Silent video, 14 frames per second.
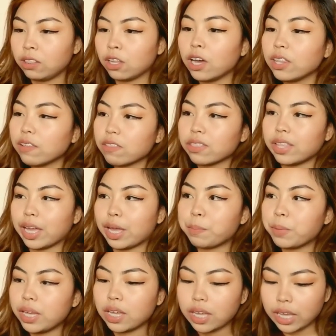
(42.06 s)
a lot of them.
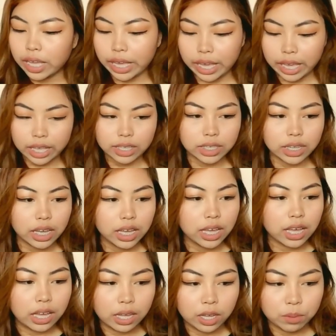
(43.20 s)
And
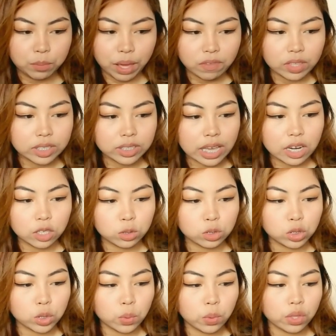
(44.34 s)
I've decided to
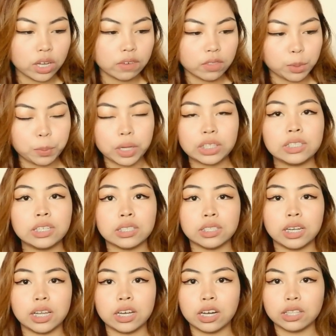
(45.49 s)
show three of the button downs
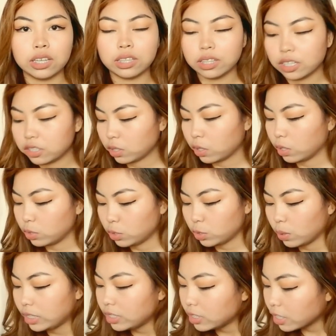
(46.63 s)
that I got in this haul. So
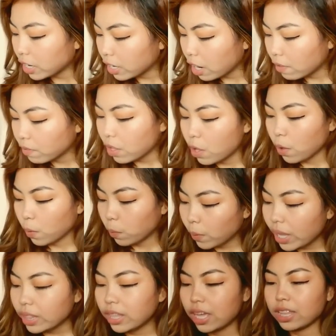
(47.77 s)
let's start off
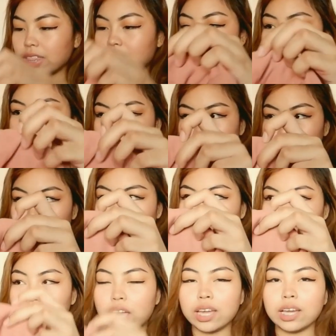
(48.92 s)
with this pink
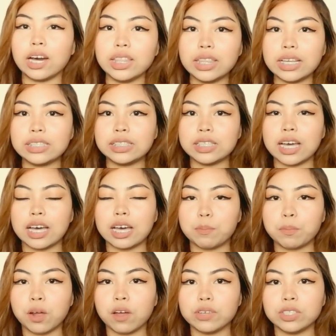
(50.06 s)
one. I got this
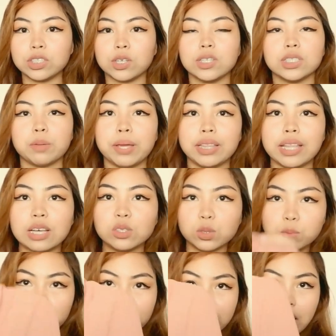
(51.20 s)
province ko sa may
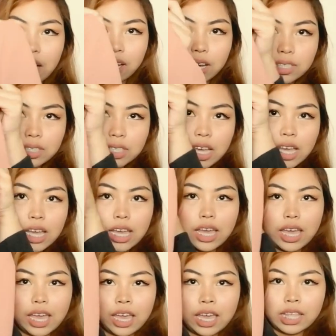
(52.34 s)
Nasugbu, Batangas.
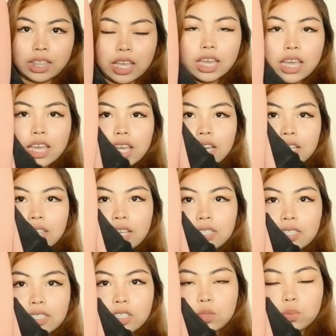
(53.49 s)
And
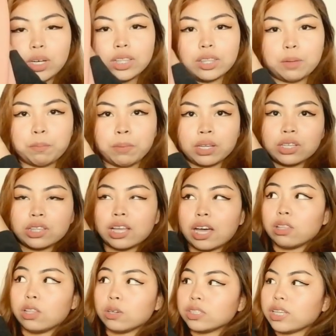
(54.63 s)
this is what the button
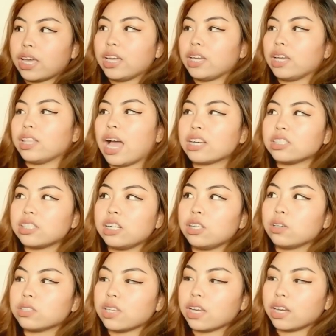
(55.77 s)
down looks like. It actually
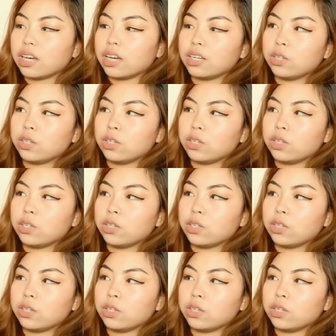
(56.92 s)
looks like a